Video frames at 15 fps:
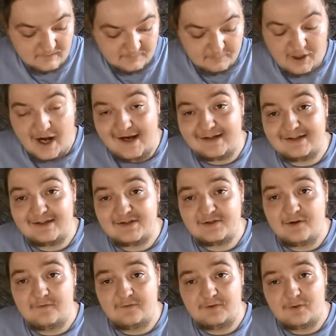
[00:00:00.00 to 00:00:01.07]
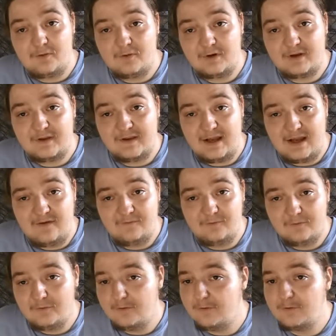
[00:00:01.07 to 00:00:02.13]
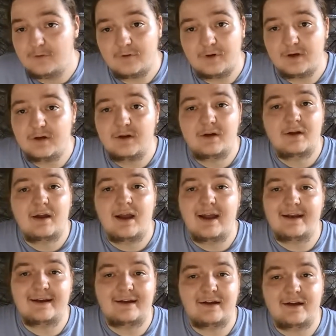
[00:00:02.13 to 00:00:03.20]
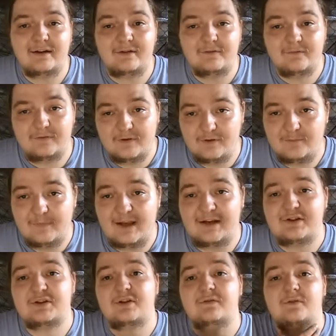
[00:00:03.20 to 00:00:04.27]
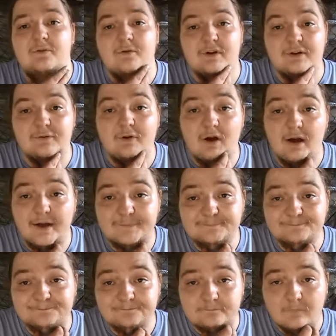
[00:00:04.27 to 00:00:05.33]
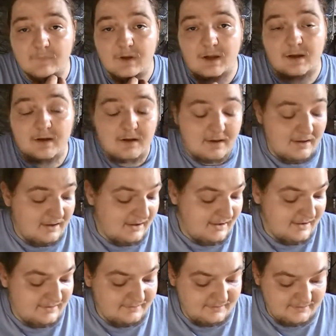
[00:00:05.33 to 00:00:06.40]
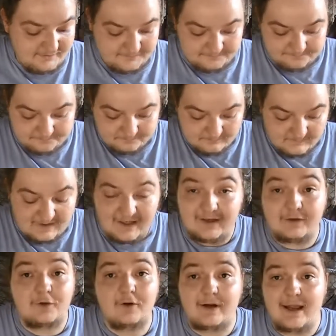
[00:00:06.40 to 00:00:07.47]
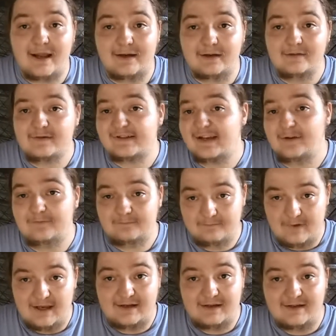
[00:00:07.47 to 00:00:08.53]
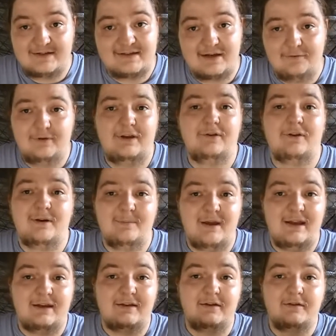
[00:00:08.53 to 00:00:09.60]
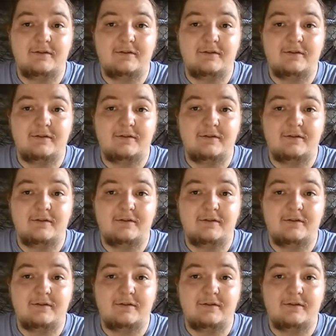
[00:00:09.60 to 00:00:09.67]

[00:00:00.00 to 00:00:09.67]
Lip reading: practice over the horn of the anvil or any kind of little makeshift horn you got, and get good at it. Make it so that way you can make